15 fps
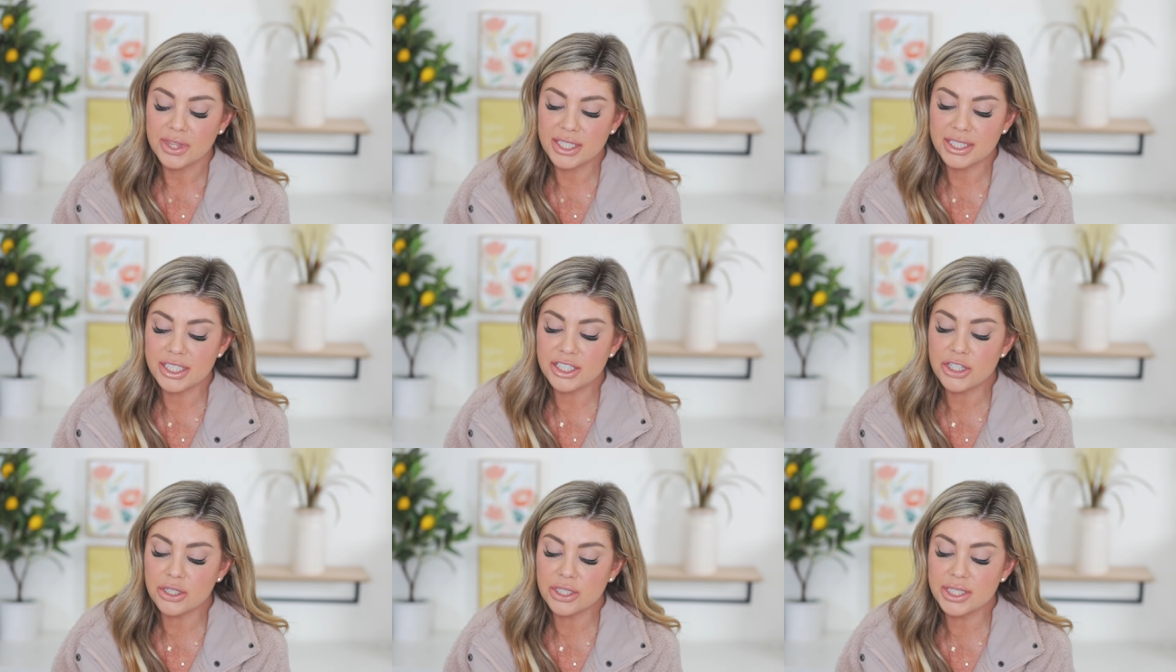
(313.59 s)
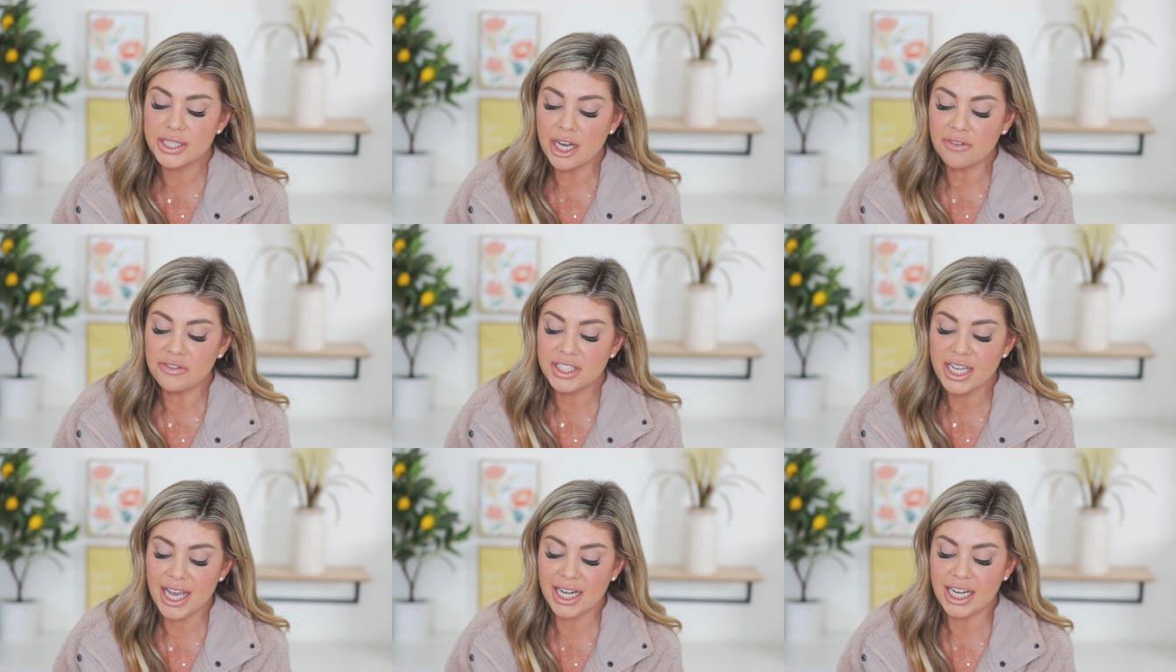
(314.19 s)
This is their
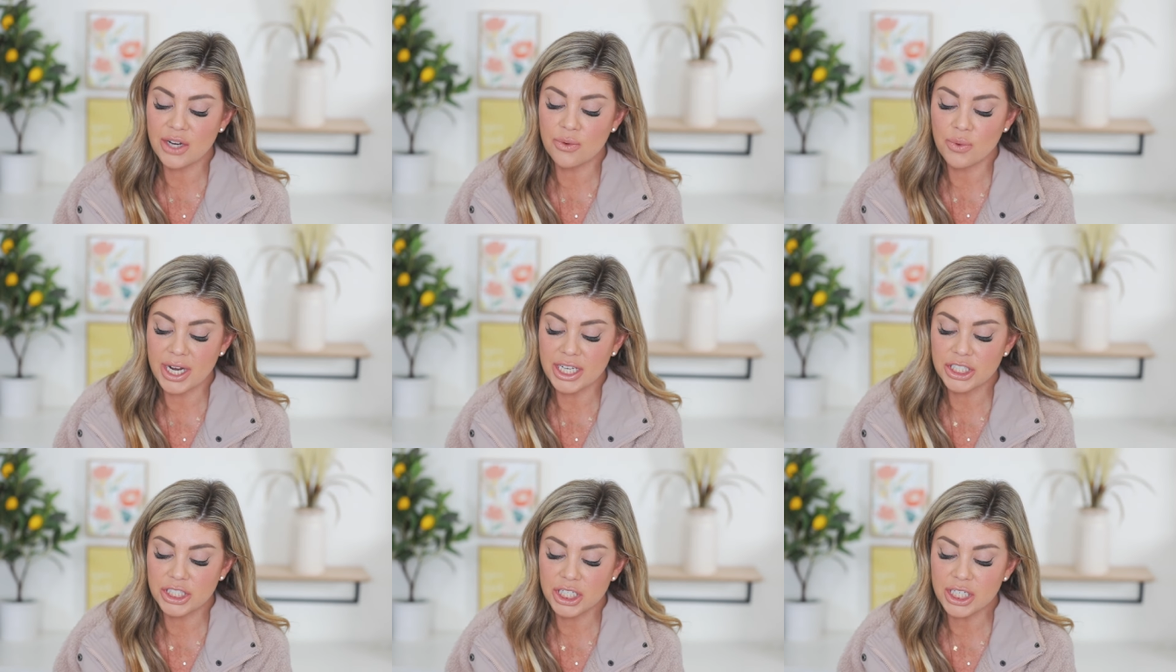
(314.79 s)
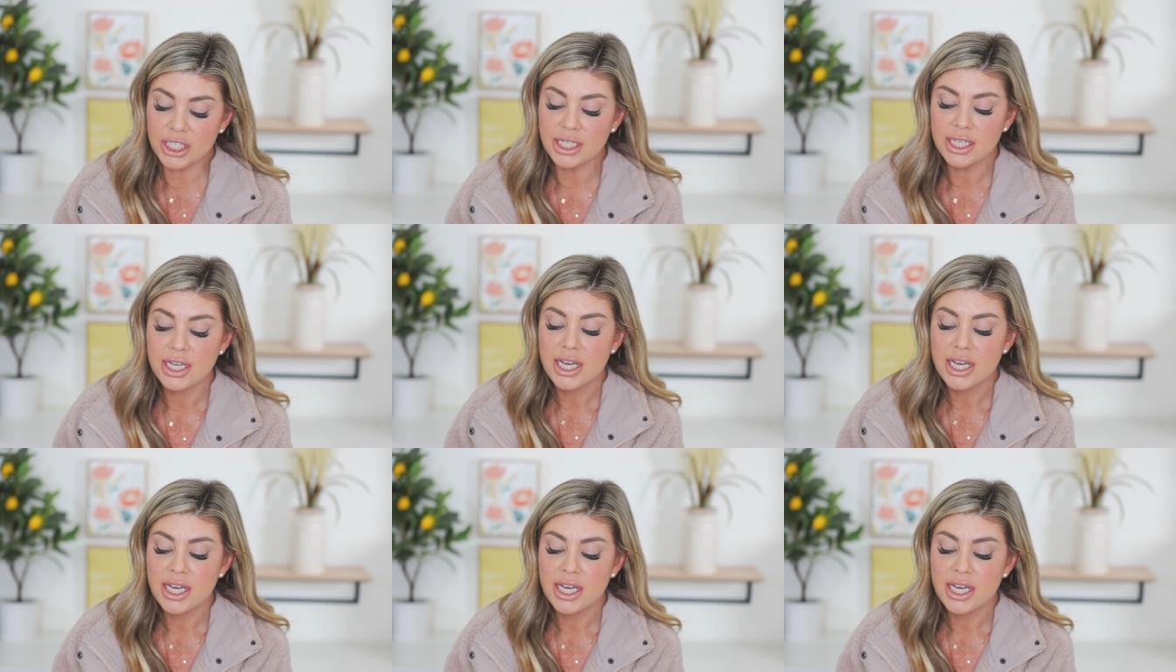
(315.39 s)
self-tan eraser.